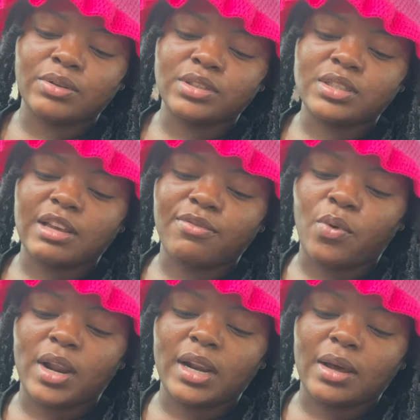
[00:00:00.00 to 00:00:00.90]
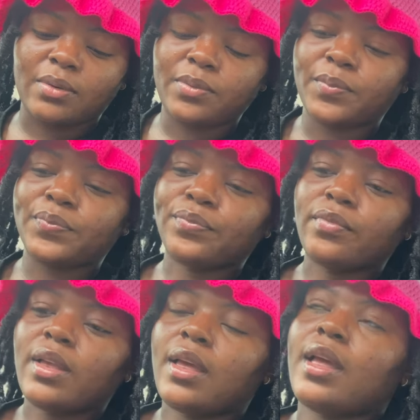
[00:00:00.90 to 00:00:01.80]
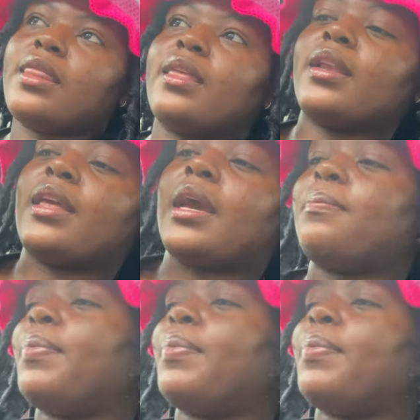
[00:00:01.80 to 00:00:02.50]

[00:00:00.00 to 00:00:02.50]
I'll just have one now, and then get